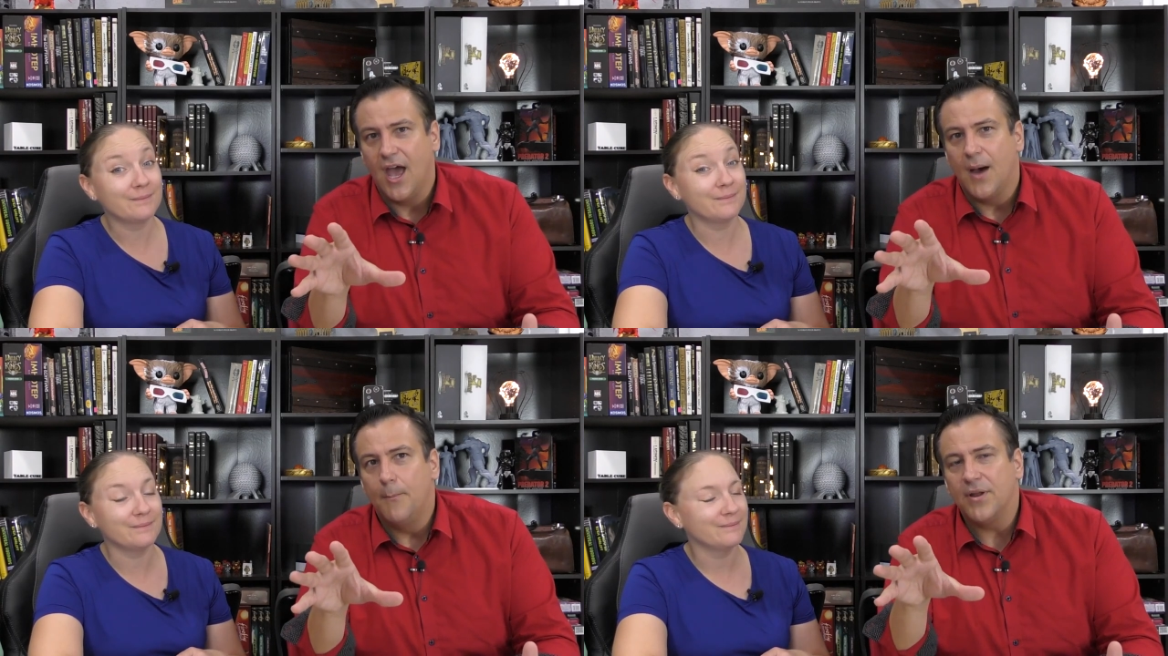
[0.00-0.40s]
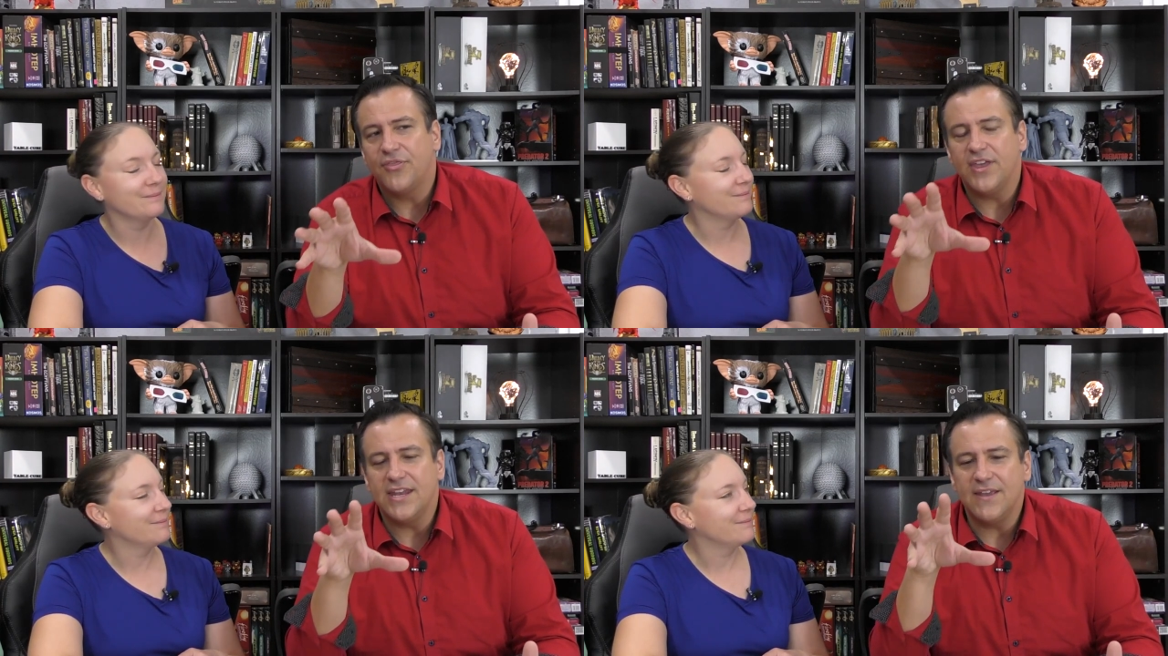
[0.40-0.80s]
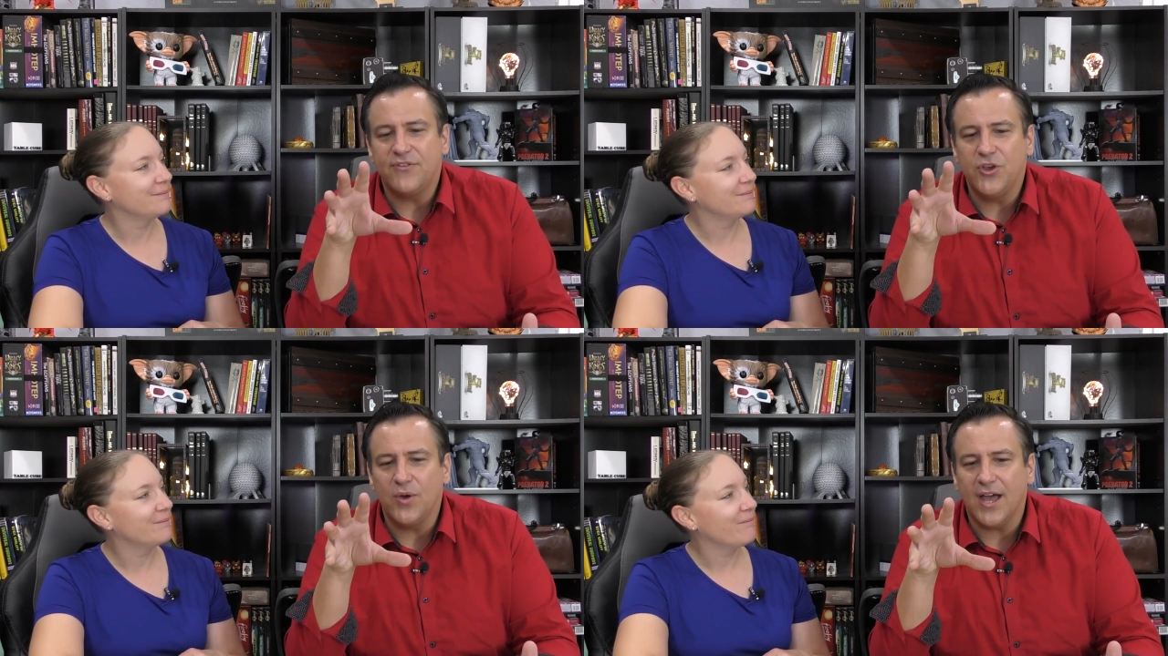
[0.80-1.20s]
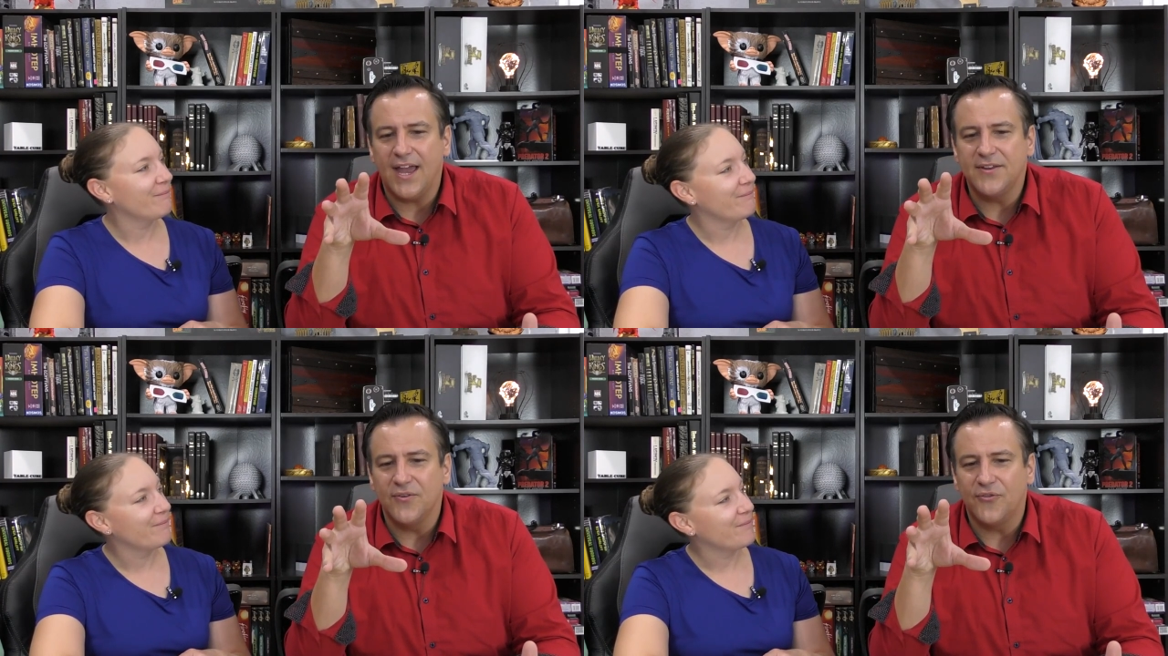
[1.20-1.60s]
Speaker 1: Mm. But then if you
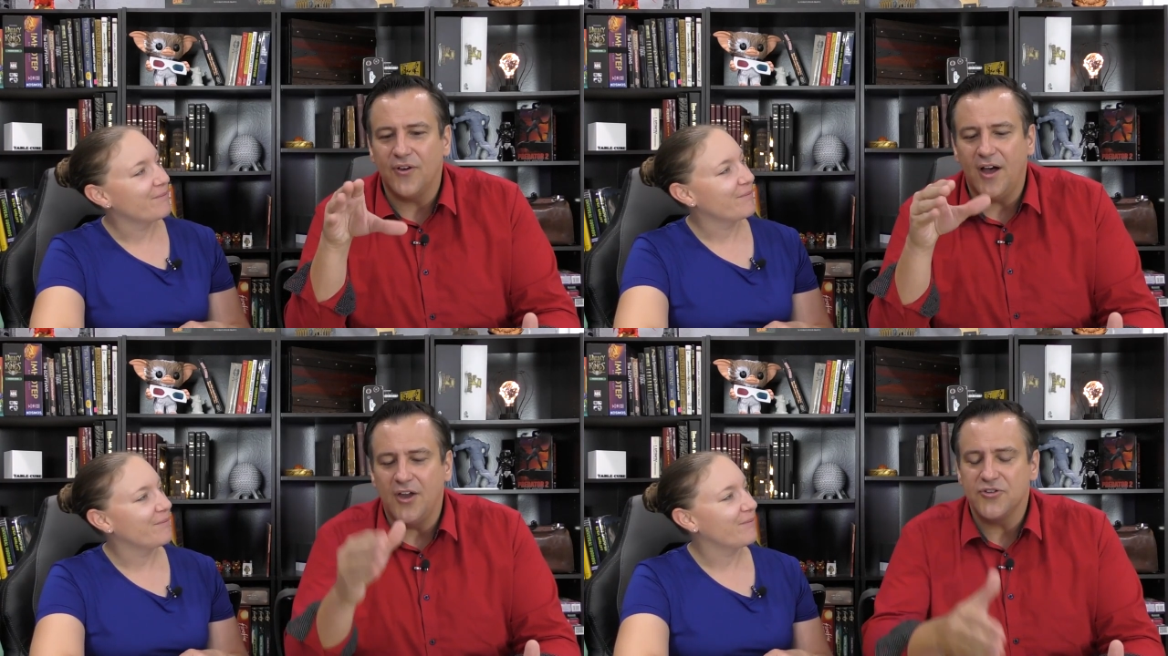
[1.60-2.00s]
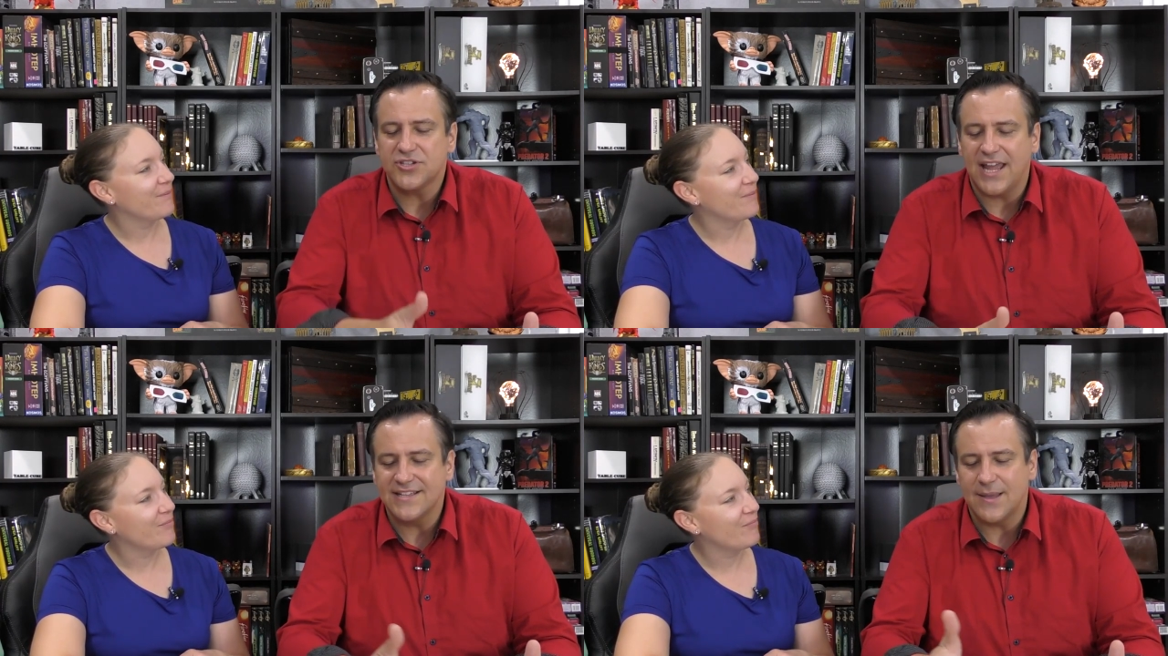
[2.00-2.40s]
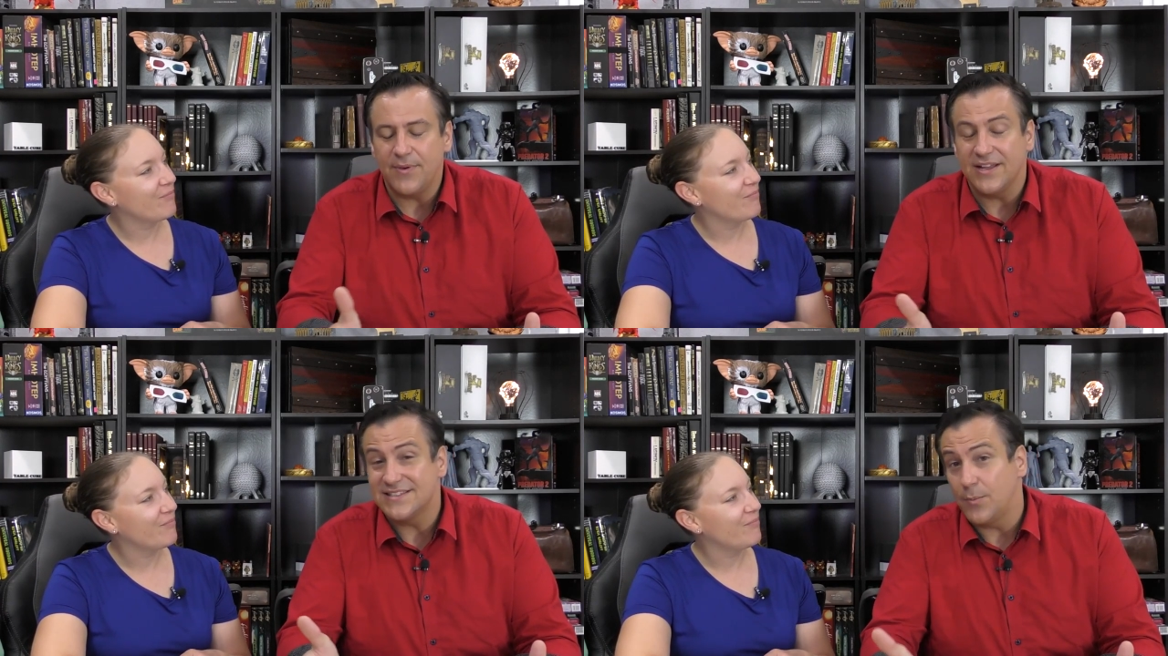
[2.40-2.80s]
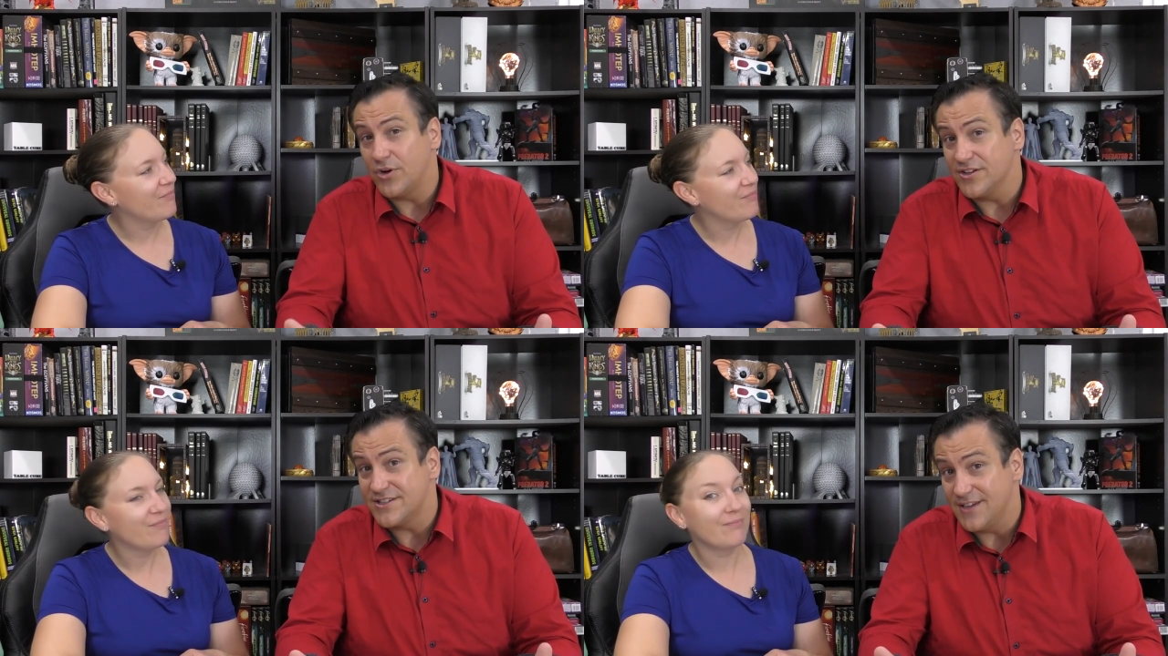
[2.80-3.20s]
kind of understand something that
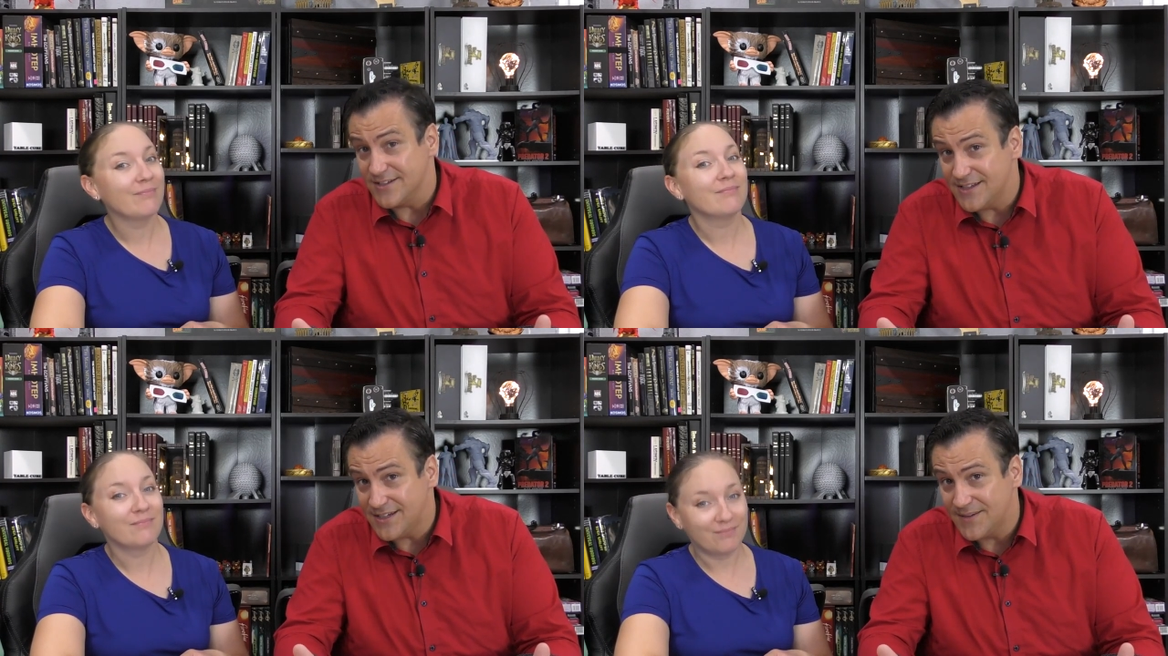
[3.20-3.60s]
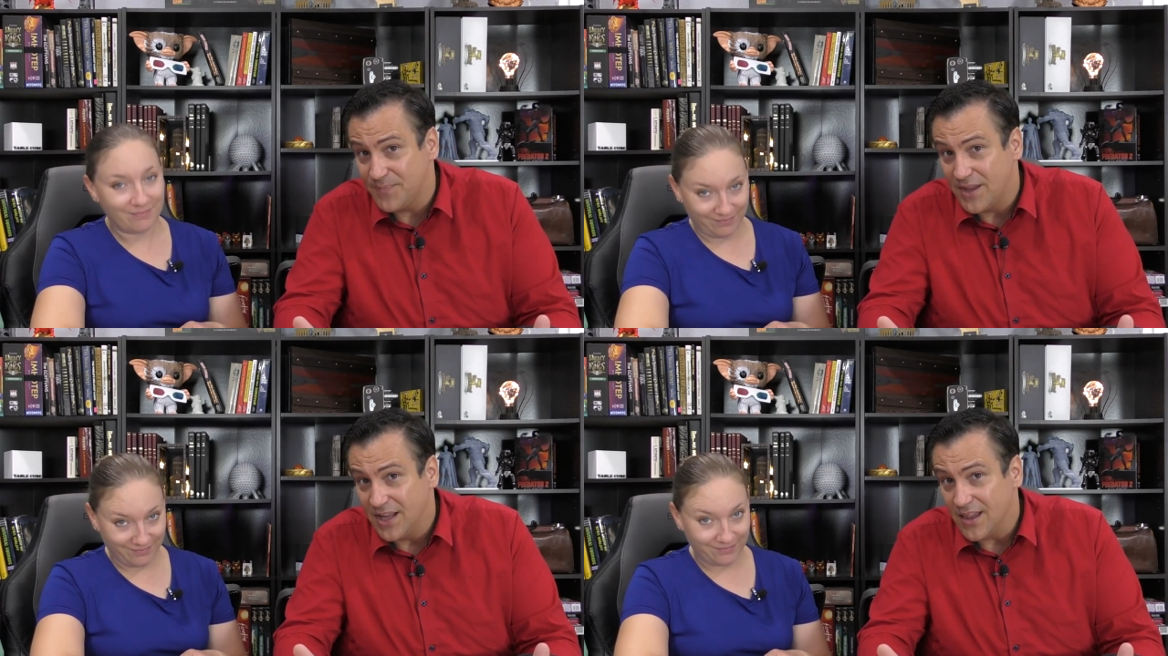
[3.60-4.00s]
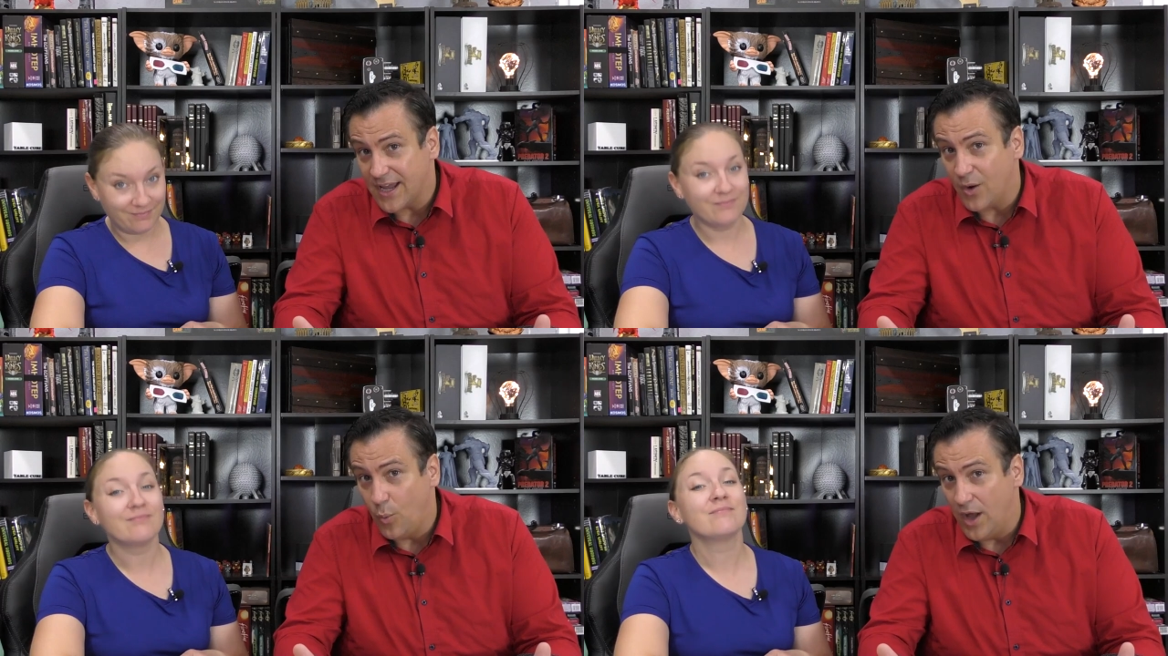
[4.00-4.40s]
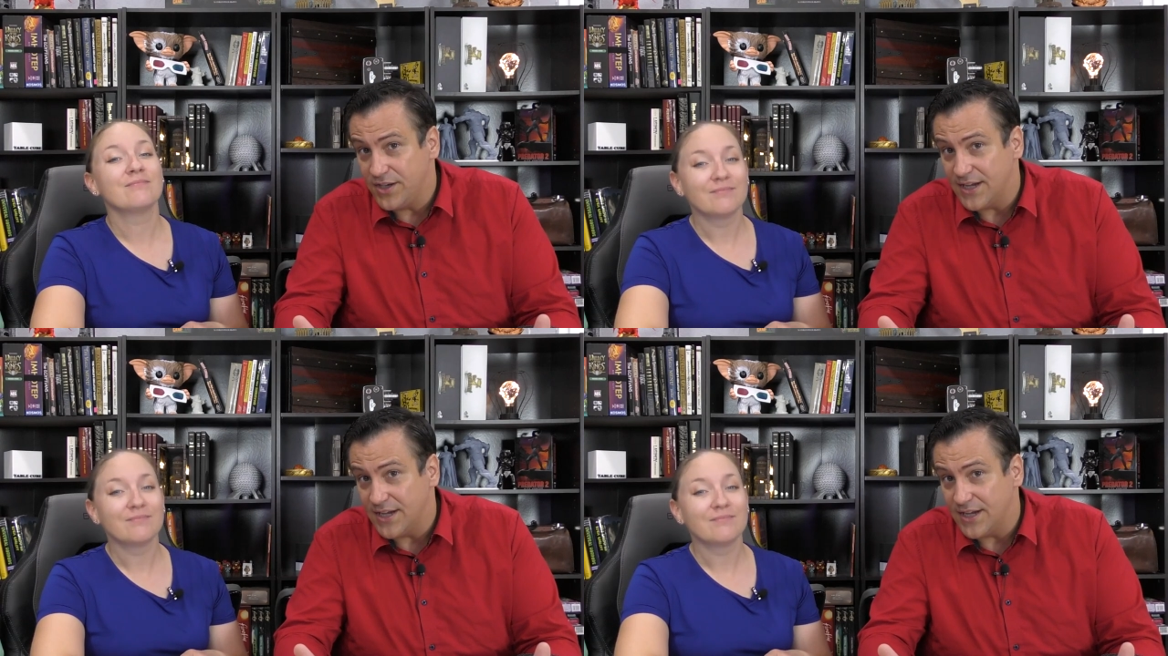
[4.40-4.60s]
someone else doesn't, like at one